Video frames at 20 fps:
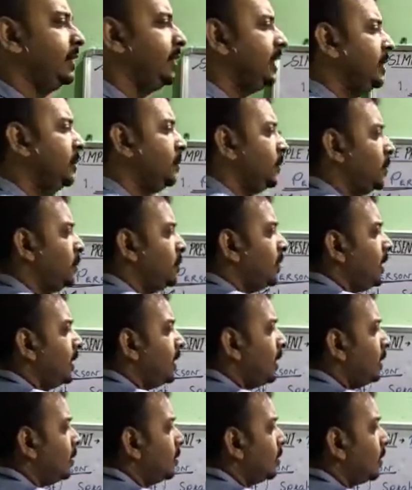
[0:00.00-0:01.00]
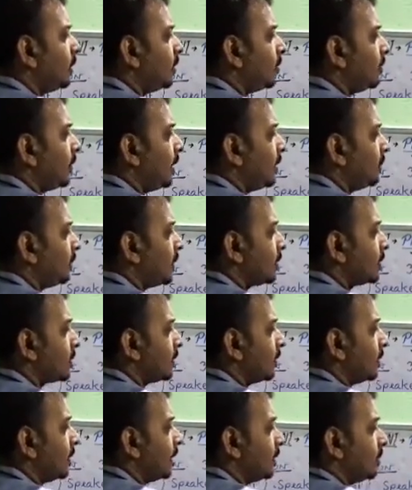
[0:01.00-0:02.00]
In plural you got one
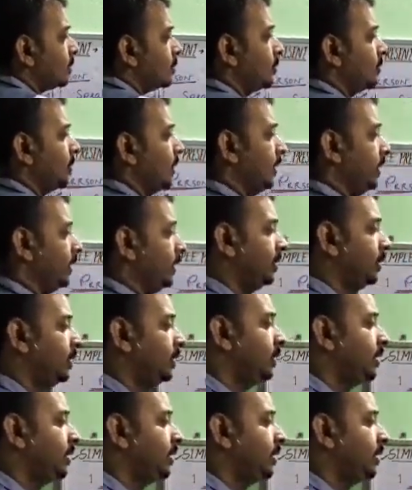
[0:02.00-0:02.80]
person, that is we.